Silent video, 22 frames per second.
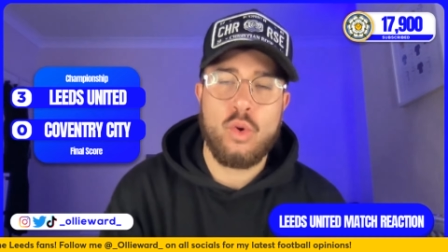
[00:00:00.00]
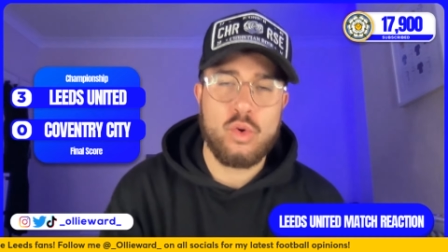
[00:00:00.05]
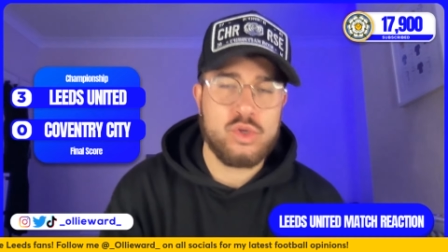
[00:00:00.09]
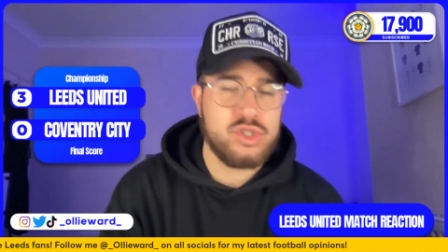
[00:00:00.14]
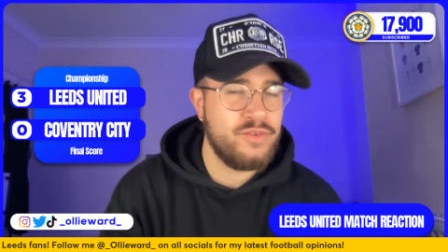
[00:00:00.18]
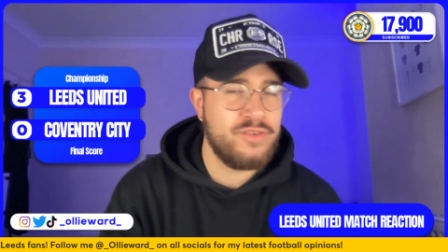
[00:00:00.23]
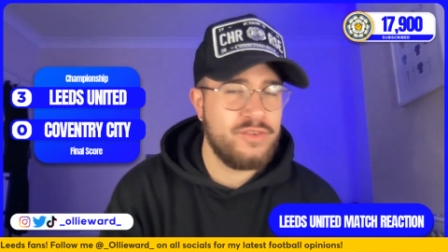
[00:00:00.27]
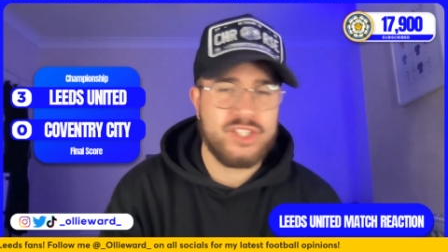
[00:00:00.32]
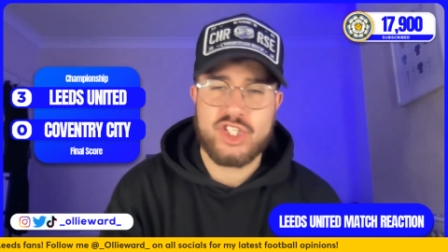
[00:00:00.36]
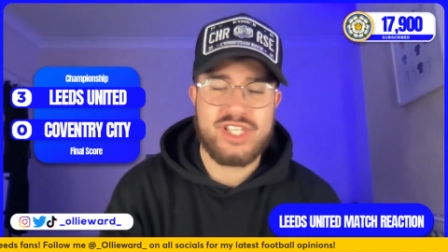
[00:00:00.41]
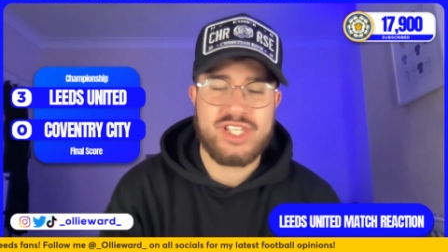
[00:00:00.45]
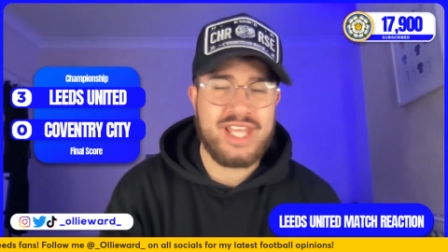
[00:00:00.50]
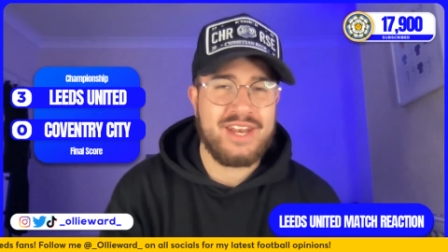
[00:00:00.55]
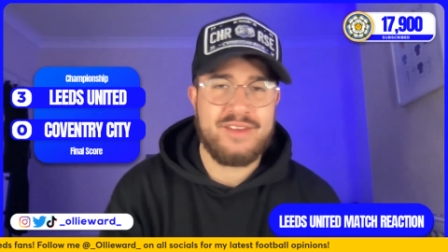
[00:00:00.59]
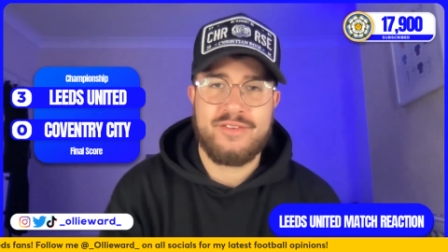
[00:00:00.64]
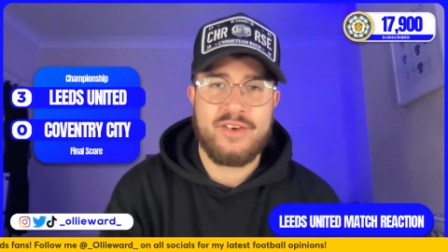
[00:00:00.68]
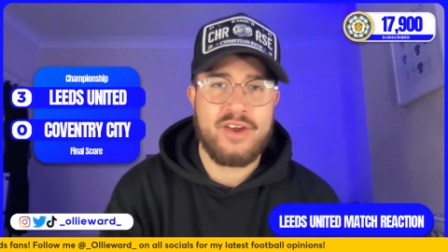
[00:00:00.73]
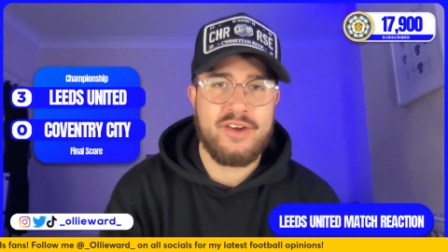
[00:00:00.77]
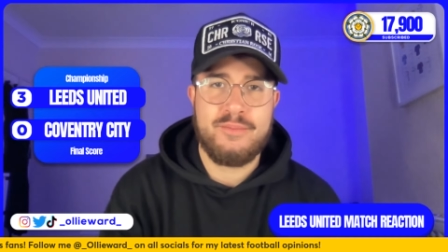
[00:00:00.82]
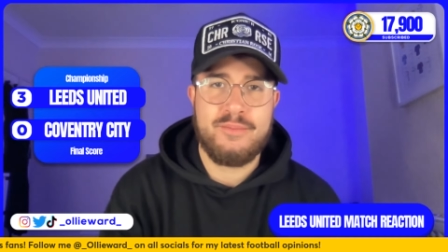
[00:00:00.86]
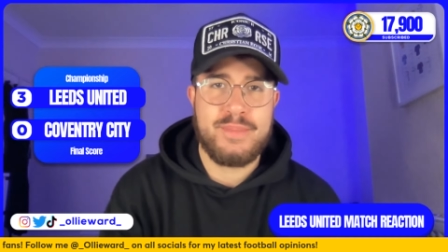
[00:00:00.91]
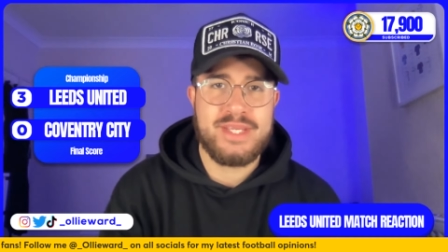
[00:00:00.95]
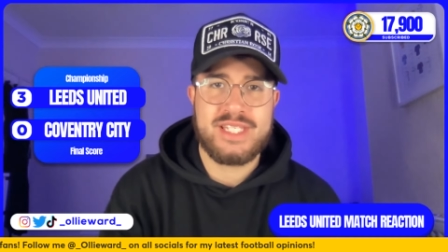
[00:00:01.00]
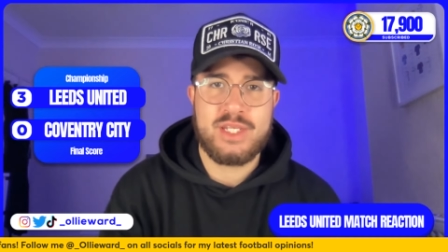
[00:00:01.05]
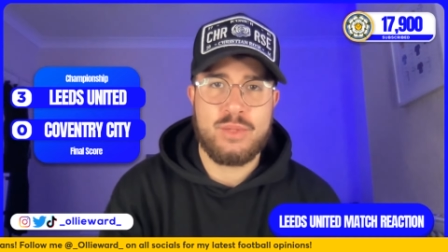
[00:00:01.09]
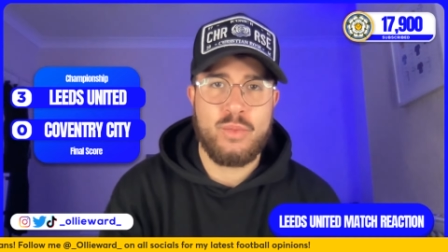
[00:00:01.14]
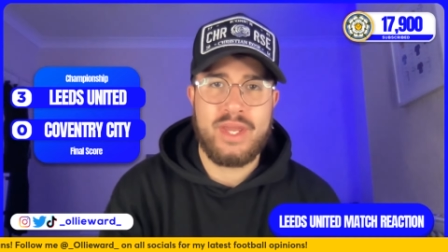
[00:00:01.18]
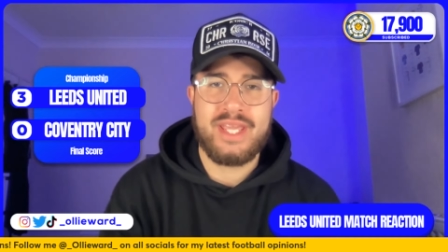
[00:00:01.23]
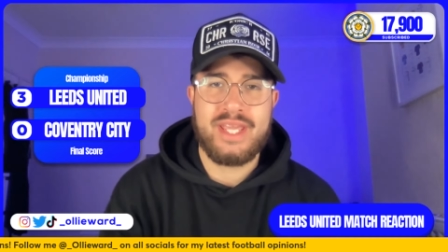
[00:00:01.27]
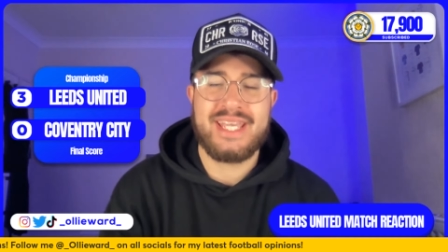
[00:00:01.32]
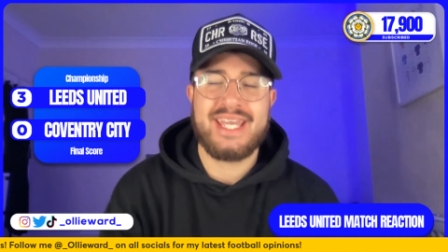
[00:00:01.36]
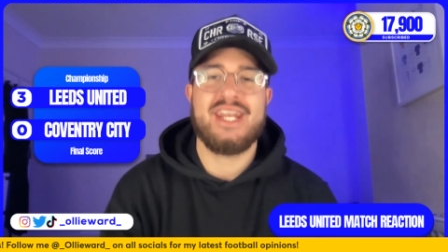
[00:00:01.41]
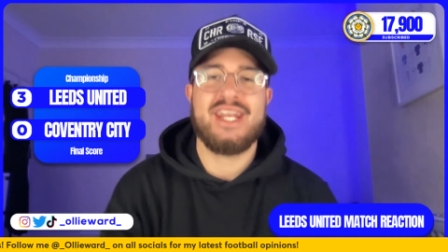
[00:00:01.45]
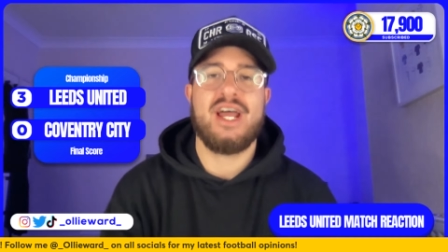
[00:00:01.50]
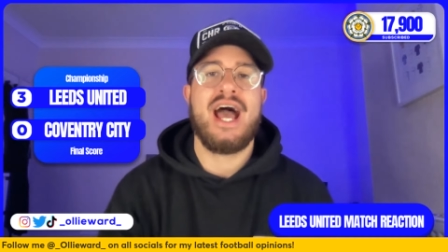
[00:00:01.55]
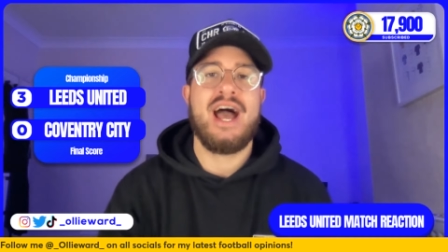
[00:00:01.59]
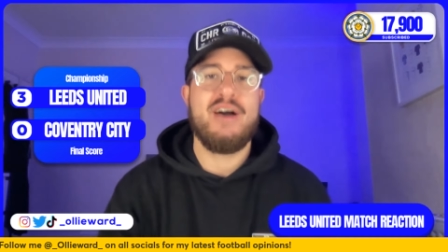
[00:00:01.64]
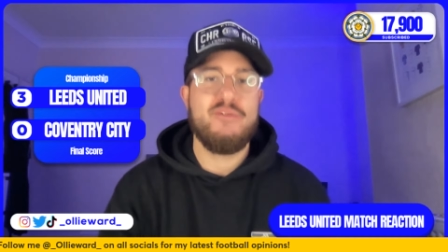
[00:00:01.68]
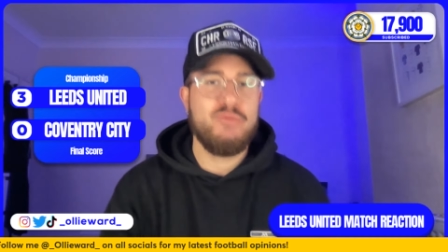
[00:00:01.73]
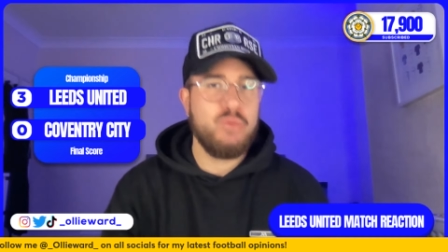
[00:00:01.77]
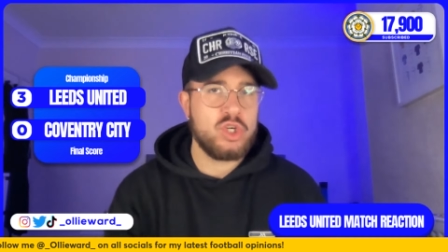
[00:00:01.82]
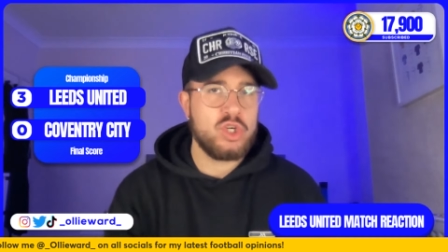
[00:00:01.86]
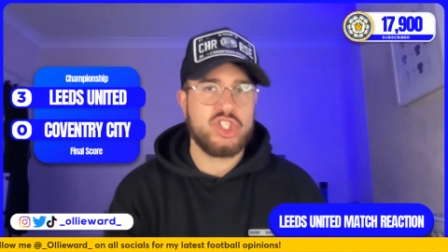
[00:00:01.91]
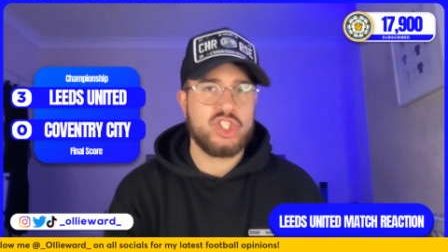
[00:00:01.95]
Also, I just had a very busy weekend. I
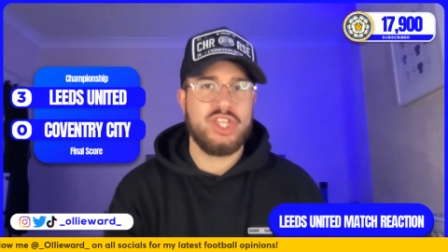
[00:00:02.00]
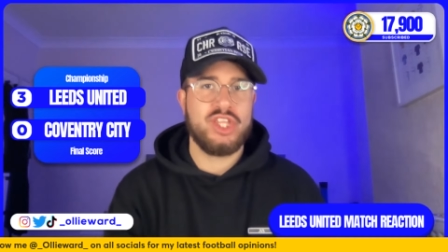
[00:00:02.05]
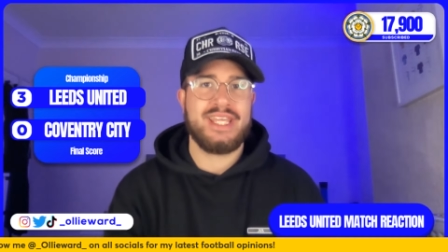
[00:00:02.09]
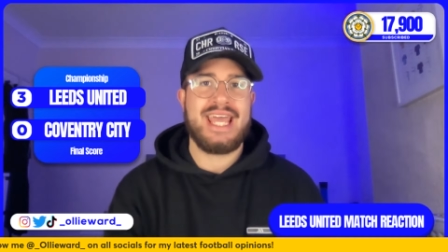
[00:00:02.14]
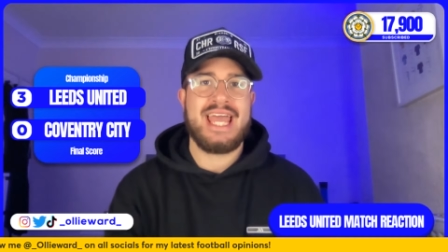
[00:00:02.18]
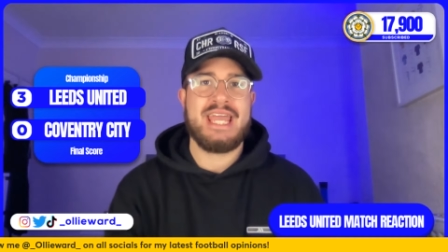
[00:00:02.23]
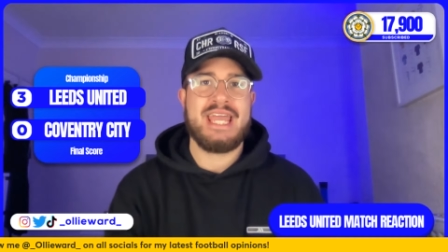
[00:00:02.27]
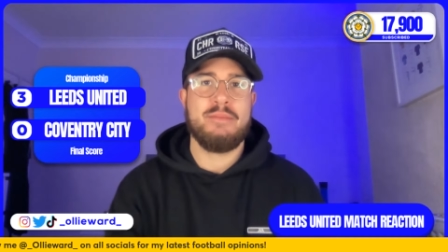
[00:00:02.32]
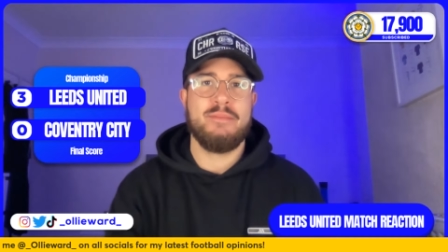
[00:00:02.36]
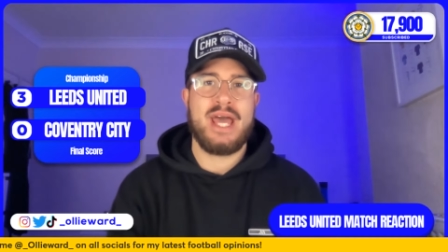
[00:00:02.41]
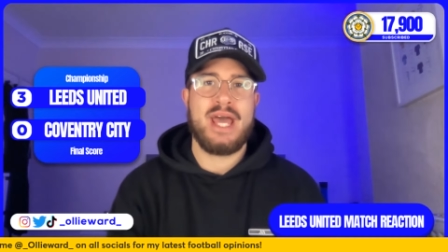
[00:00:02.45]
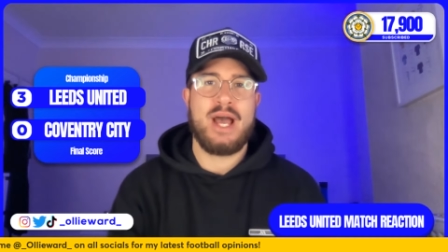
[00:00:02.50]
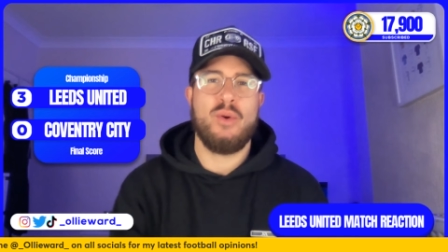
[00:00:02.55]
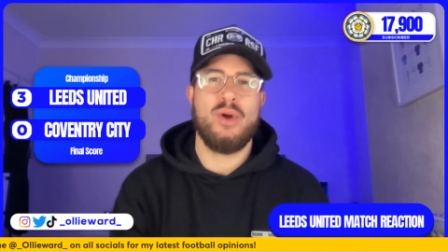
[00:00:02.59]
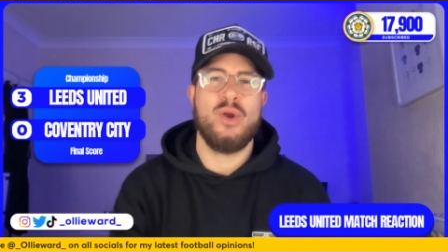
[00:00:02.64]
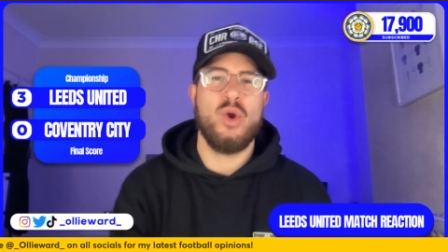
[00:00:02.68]
have watched the game now.